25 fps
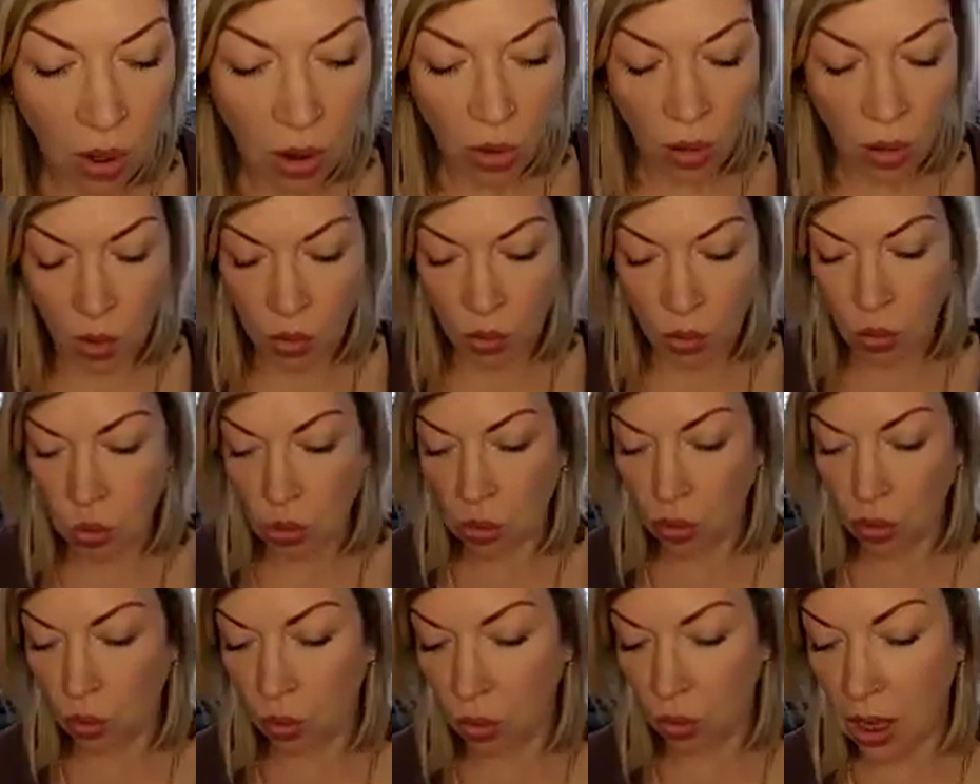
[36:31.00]
Well,
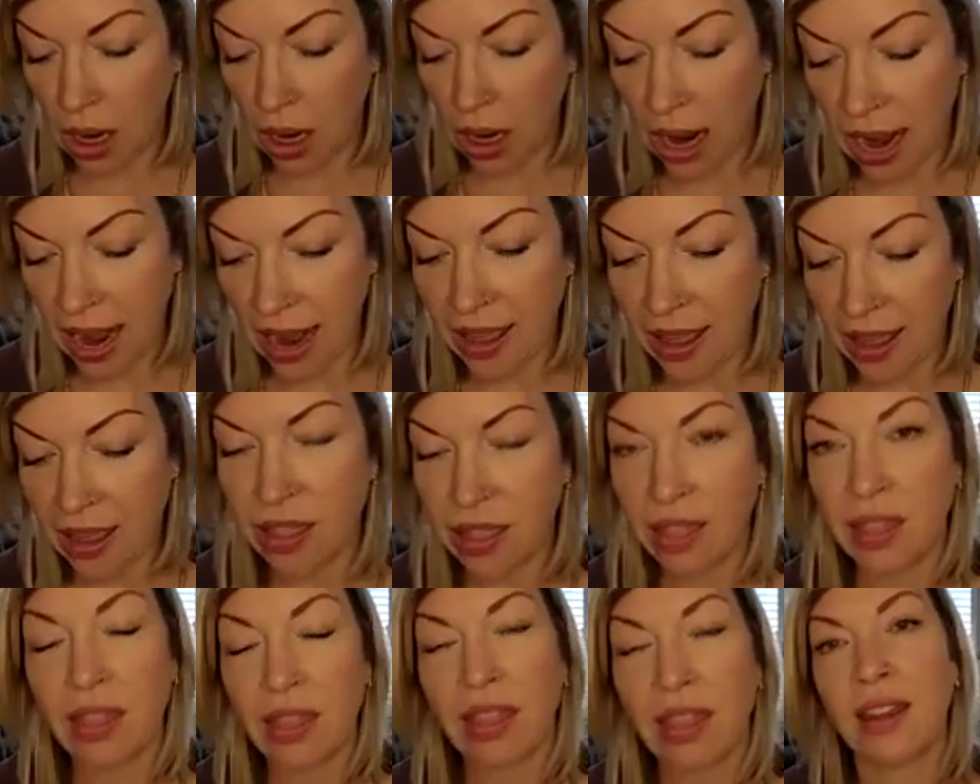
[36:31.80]
so
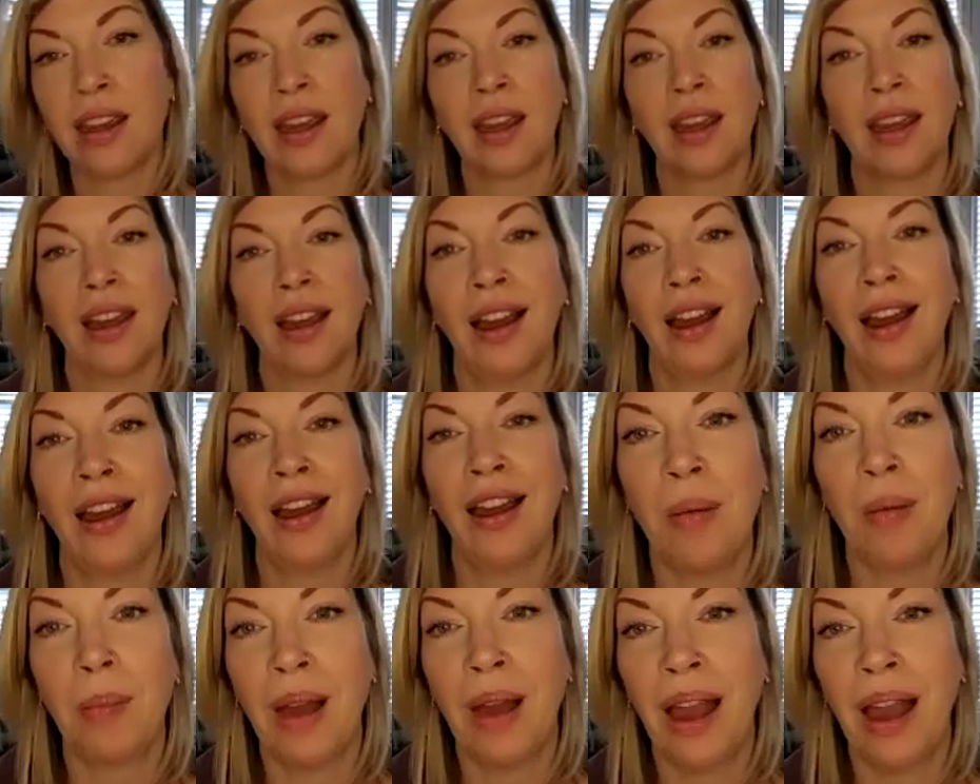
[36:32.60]
I think
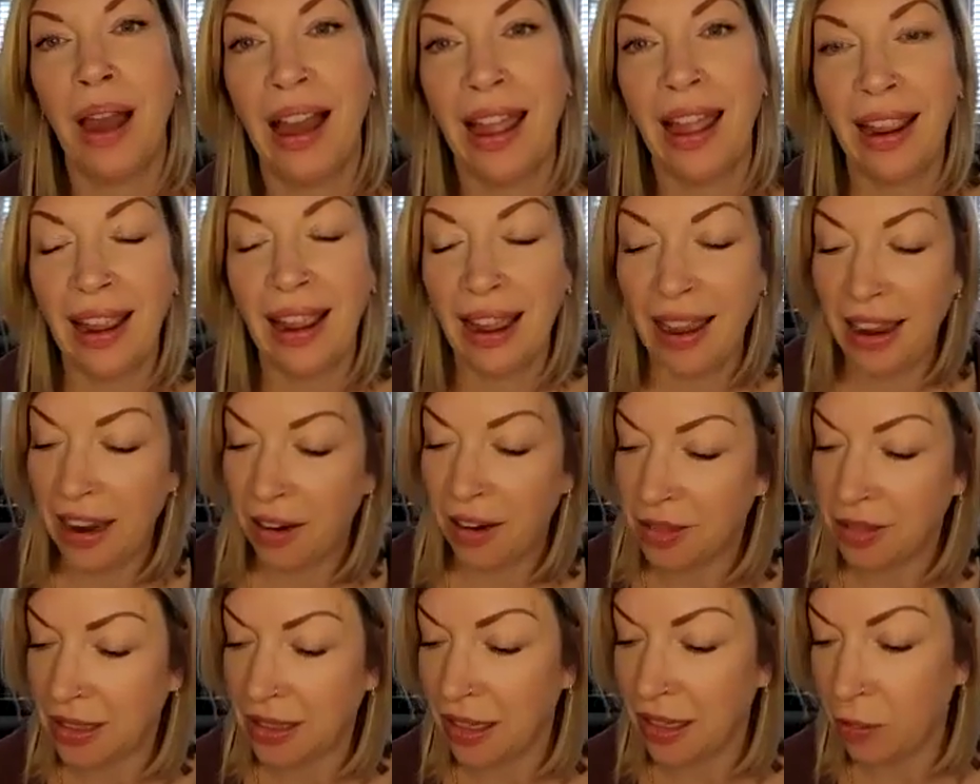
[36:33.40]
I
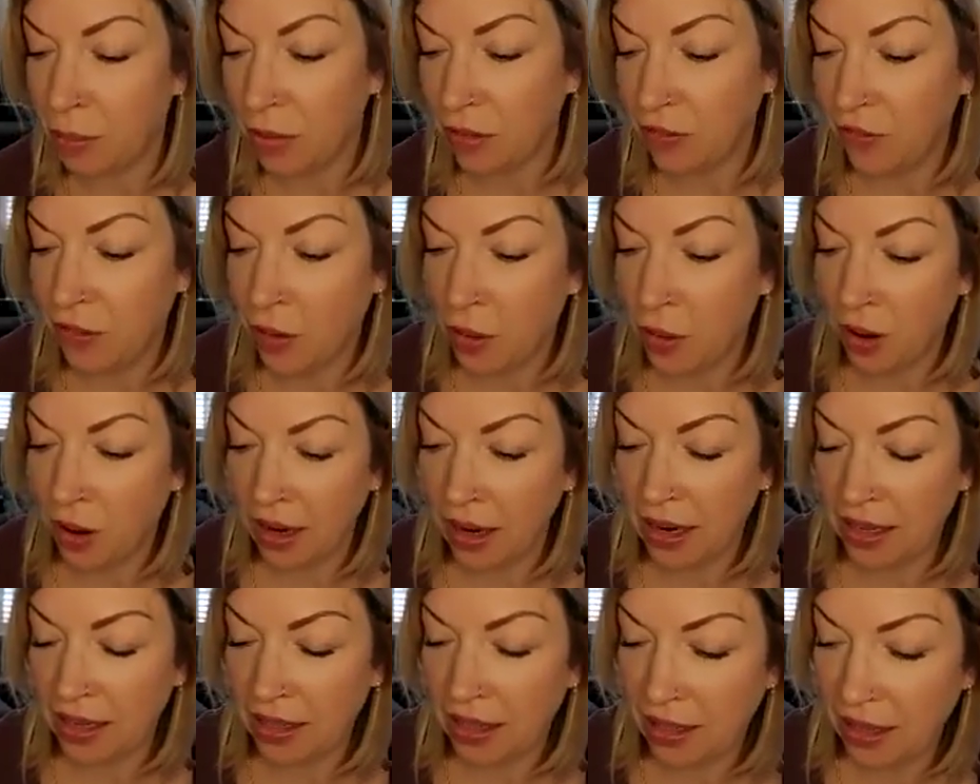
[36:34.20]
have said
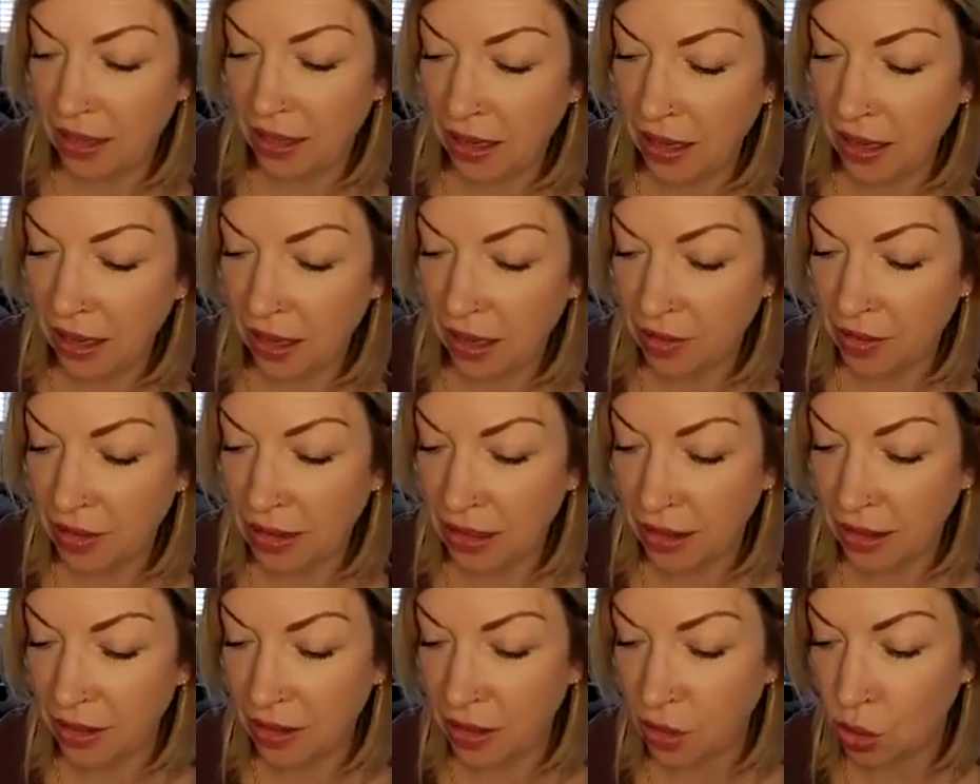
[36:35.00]
before, and I think I
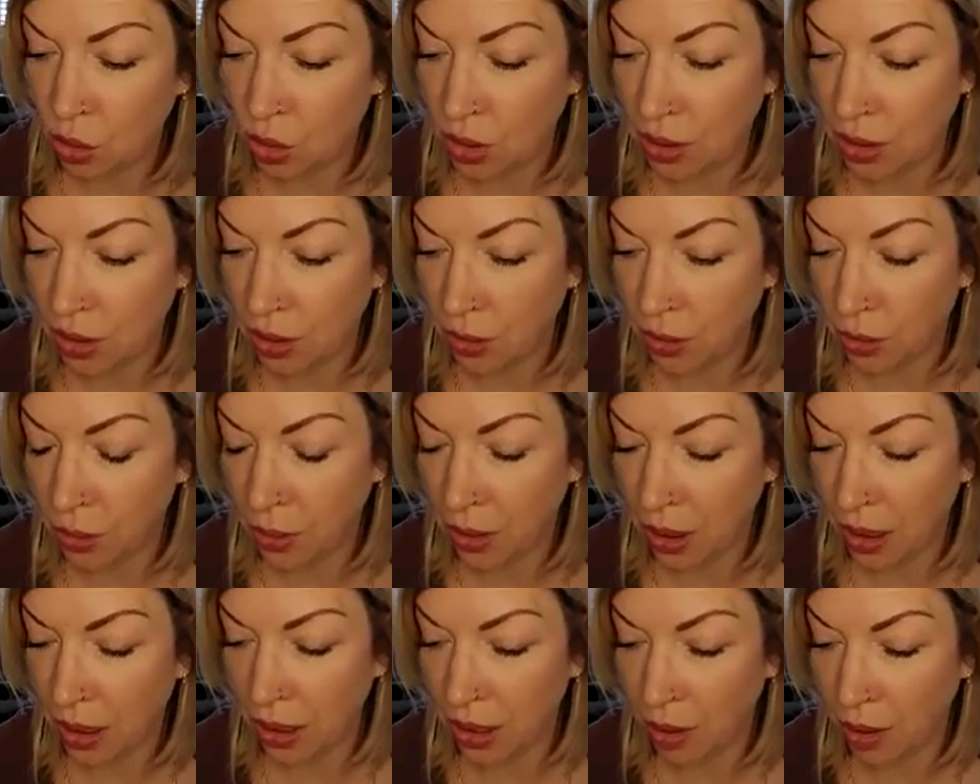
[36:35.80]
said this to
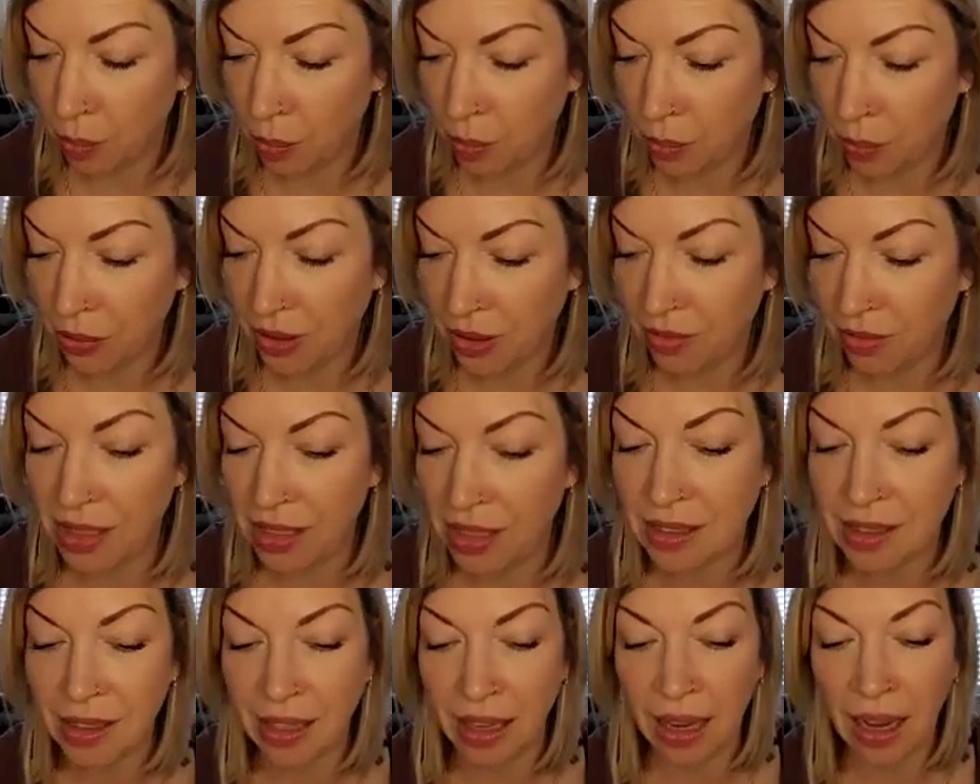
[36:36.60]
you
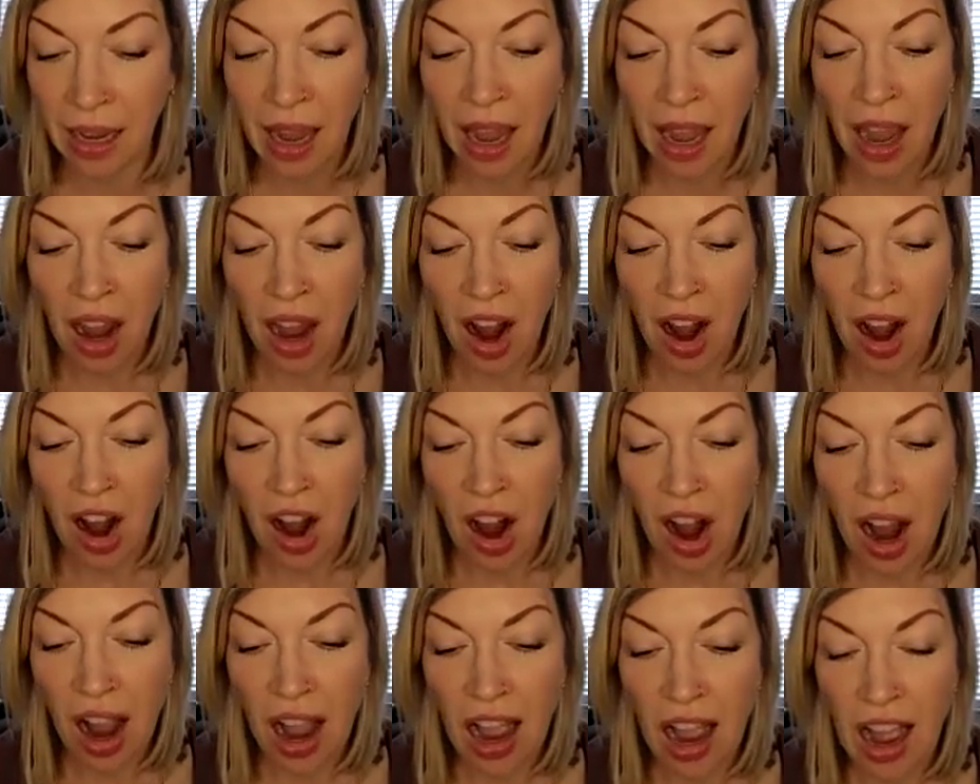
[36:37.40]
previously.
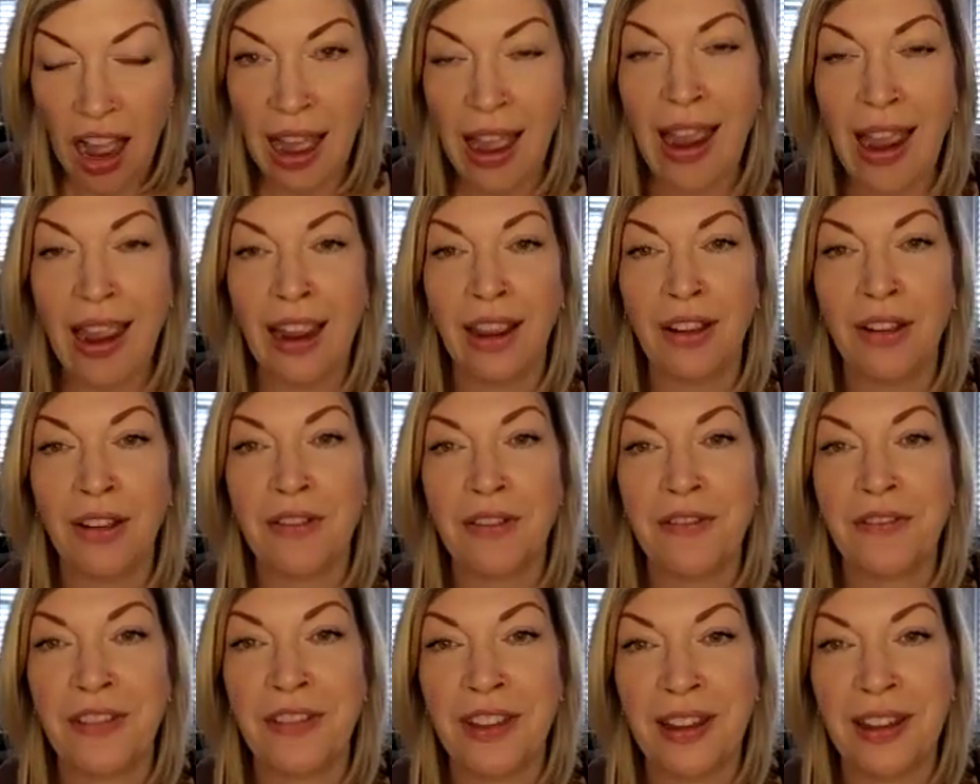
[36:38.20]

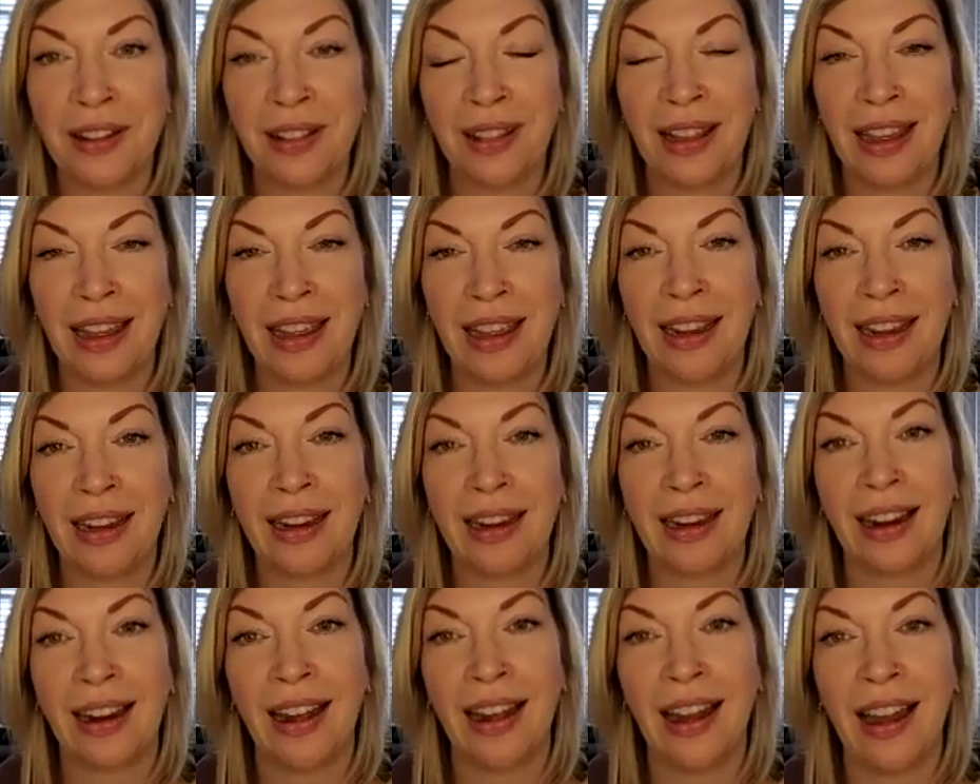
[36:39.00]
I feel
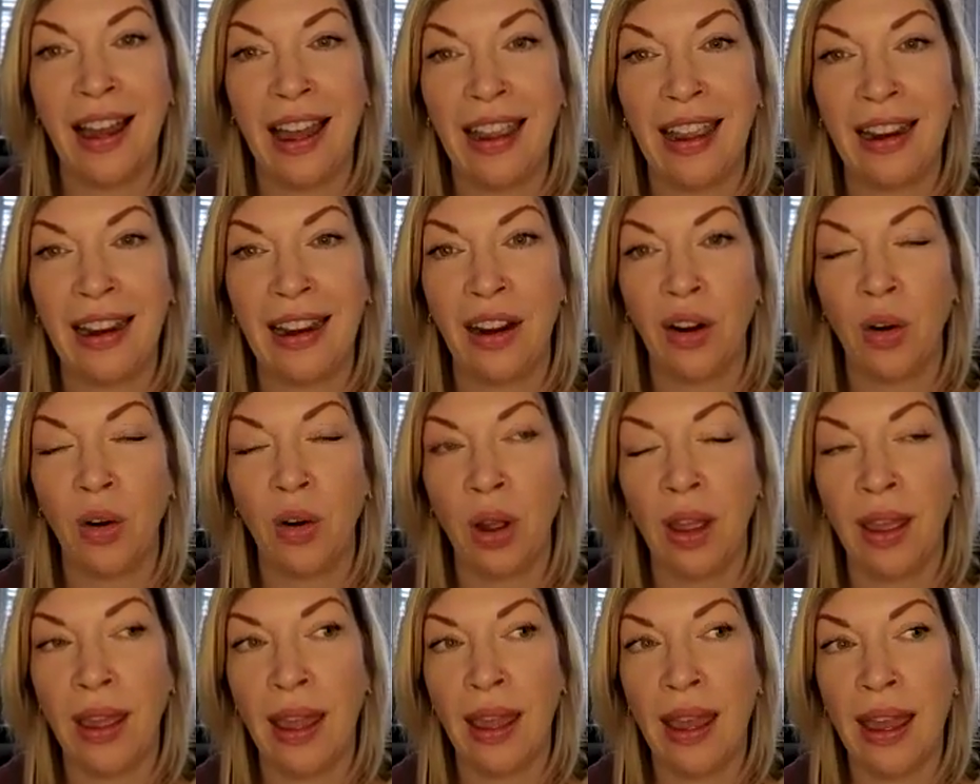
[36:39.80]
like
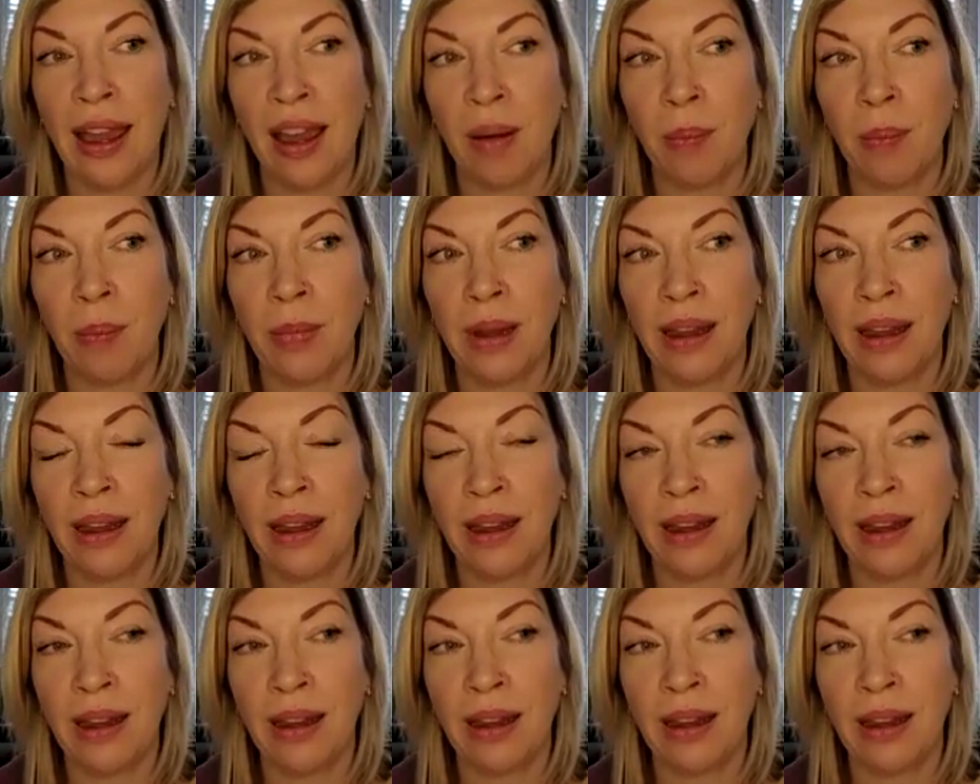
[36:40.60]
I am